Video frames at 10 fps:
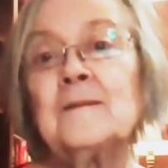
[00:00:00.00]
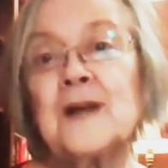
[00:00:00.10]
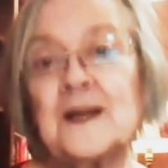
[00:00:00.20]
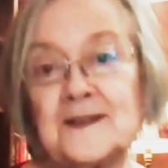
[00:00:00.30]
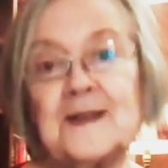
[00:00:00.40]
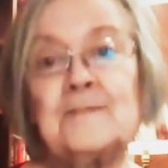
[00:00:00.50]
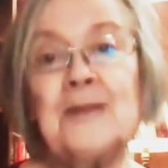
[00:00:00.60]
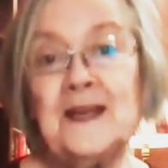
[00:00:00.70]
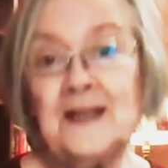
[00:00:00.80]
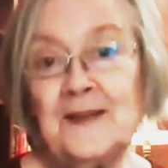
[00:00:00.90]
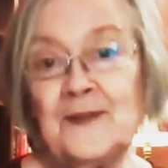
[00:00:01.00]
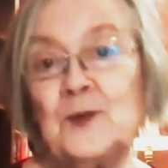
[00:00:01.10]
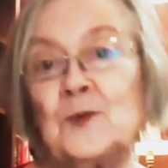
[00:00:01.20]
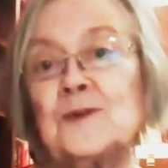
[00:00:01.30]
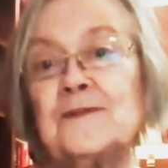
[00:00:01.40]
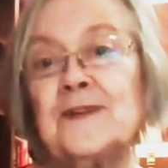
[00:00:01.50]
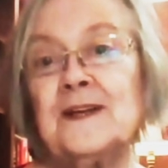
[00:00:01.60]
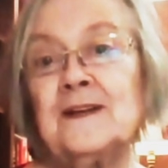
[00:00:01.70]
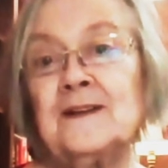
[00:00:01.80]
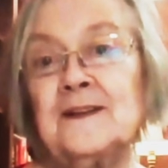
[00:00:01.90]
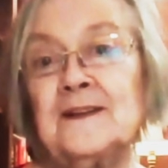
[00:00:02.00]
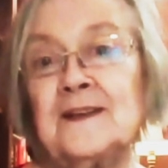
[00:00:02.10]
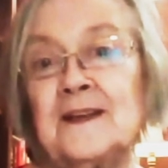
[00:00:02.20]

practicing mainly in the north of England.